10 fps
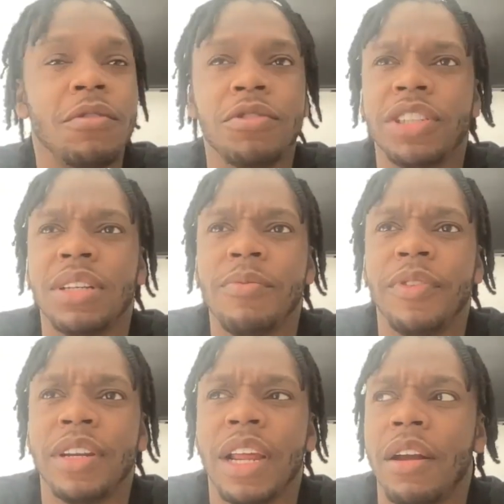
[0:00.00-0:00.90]
was just
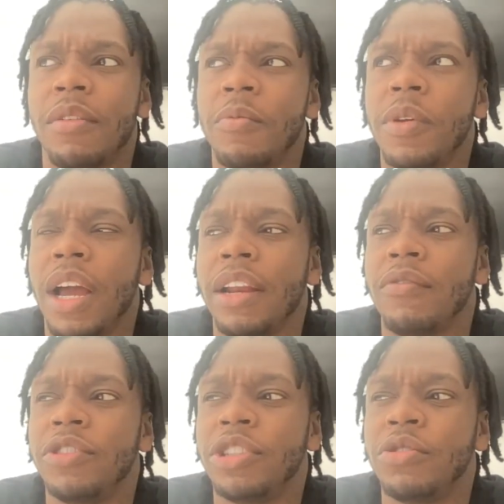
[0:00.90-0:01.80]
something that we kind
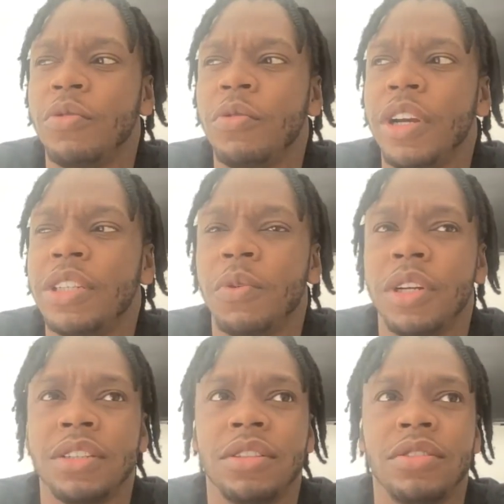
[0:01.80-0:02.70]
of just always
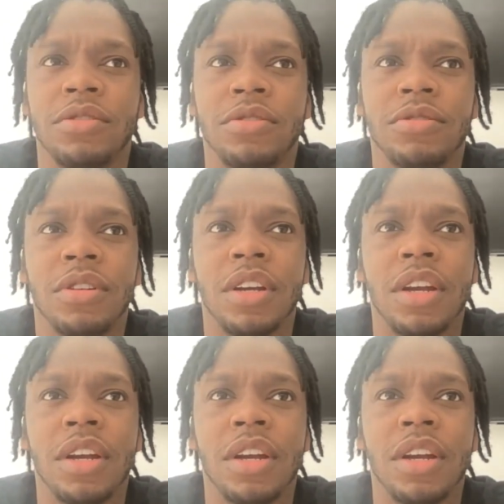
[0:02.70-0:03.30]
wanted to do.